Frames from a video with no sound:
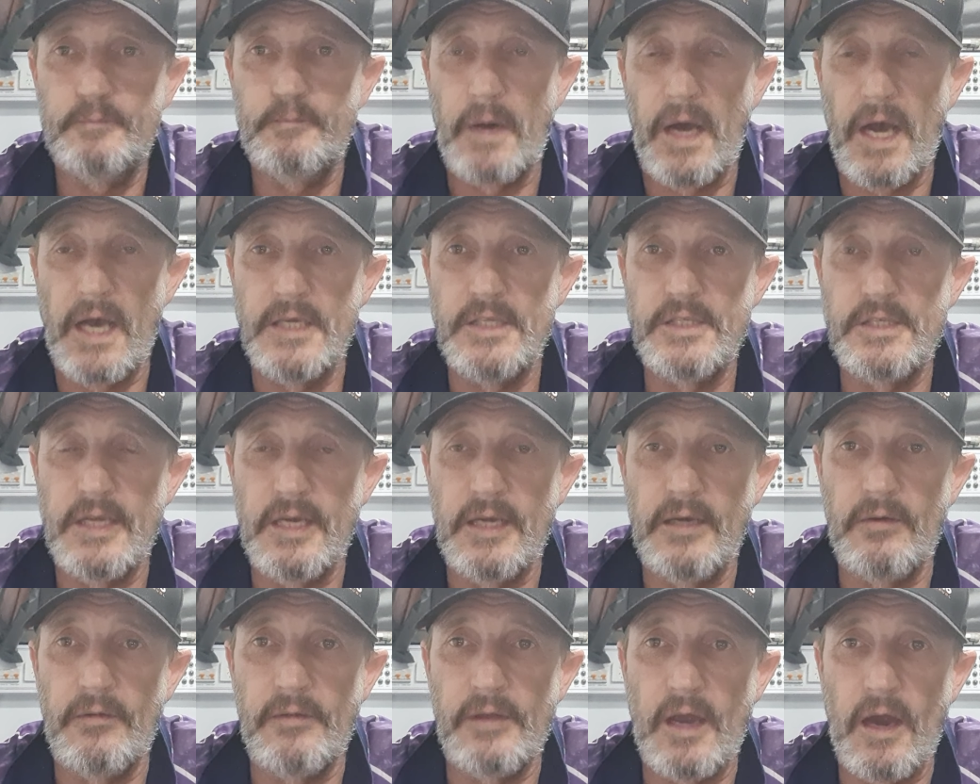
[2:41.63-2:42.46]
page
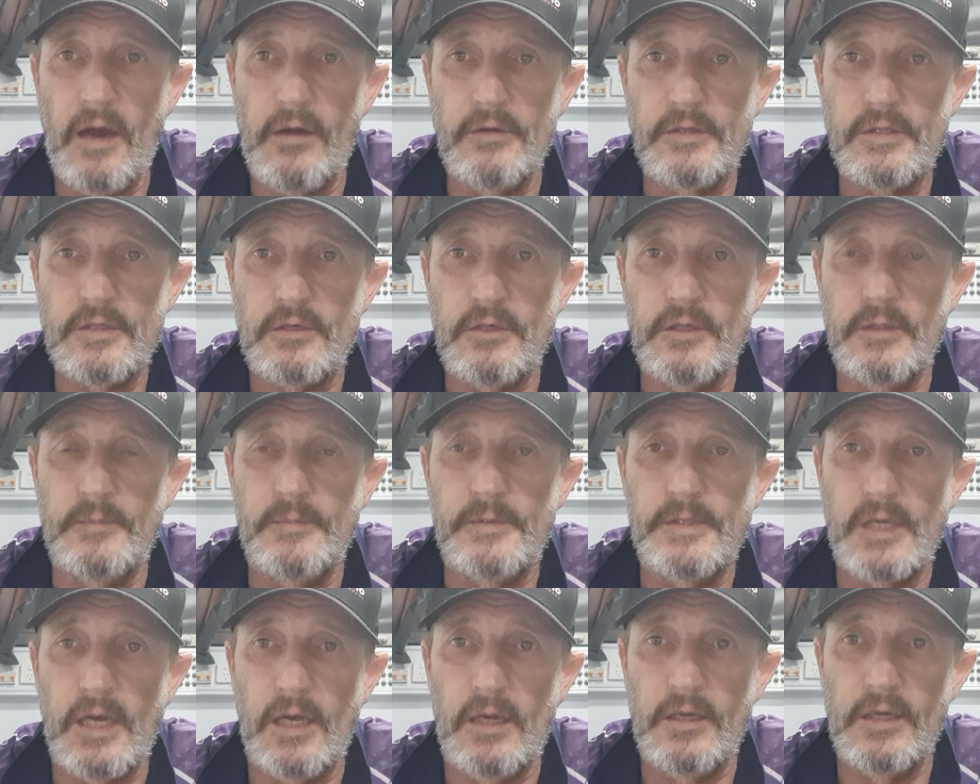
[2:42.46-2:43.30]
now, the owners
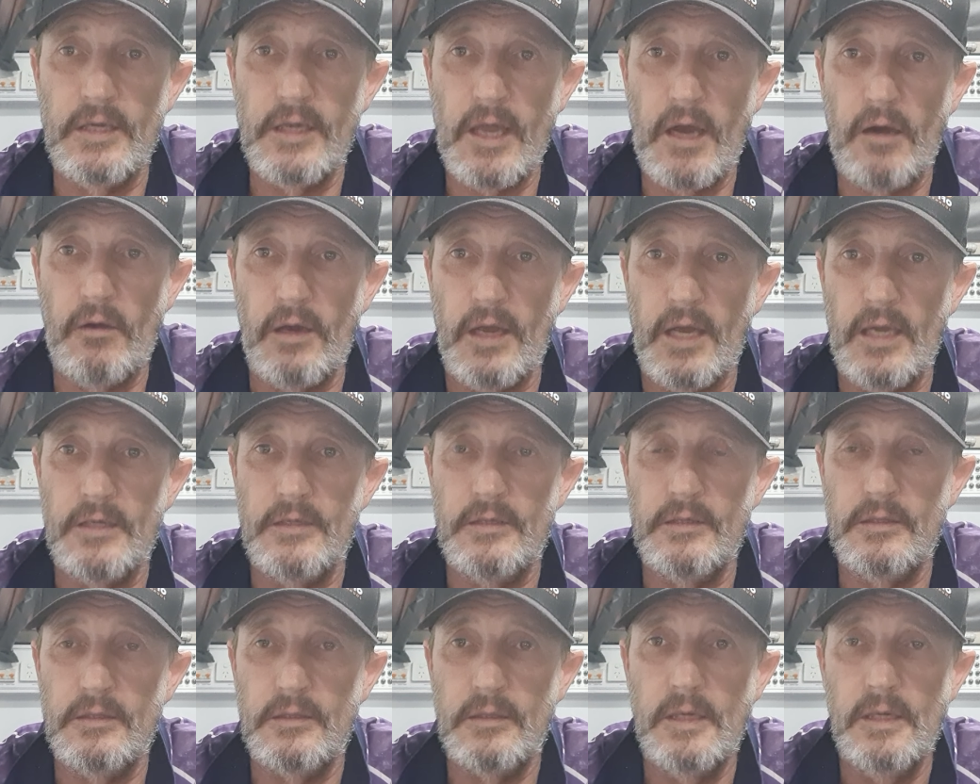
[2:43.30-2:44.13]
group, so you can go ahead
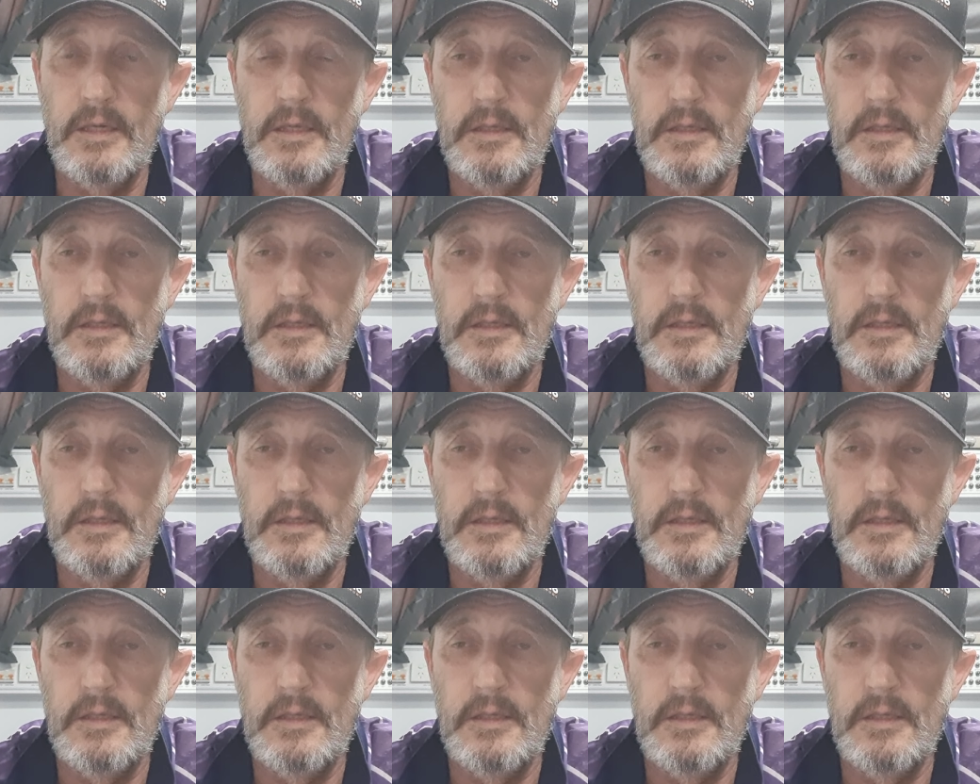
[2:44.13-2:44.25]
and